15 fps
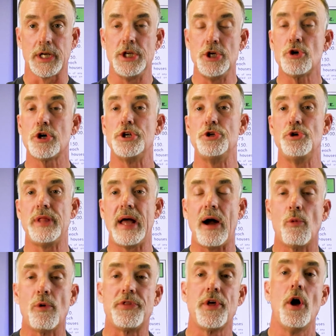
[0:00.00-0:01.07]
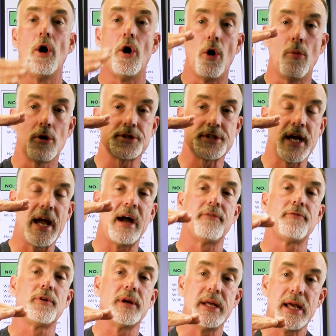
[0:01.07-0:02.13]
you can do that with almost
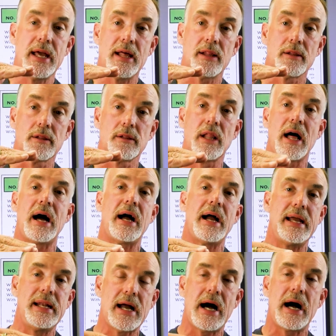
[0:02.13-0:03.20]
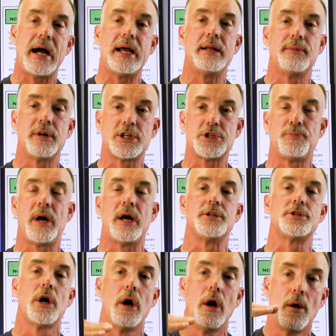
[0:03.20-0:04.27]
every line item
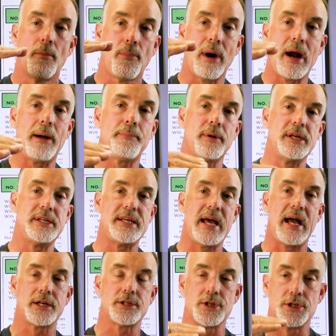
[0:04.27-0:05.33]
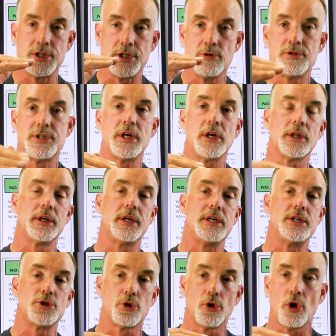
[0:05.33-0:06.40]
expense. Property taxes,
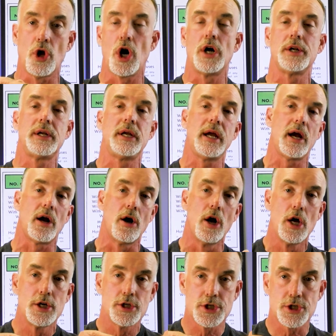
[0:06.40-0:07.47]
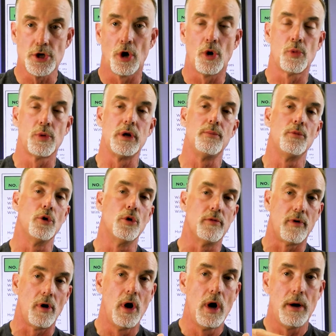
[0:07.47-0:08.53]
utilities, lawn care, snow
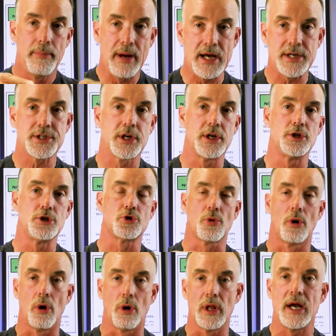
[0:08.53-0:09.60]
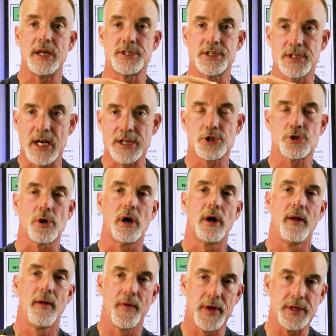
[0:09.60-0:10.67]
removal, pest control, etc.,
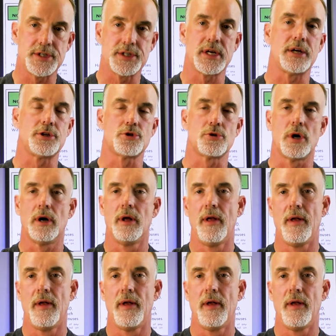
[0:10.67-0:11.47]
etc.,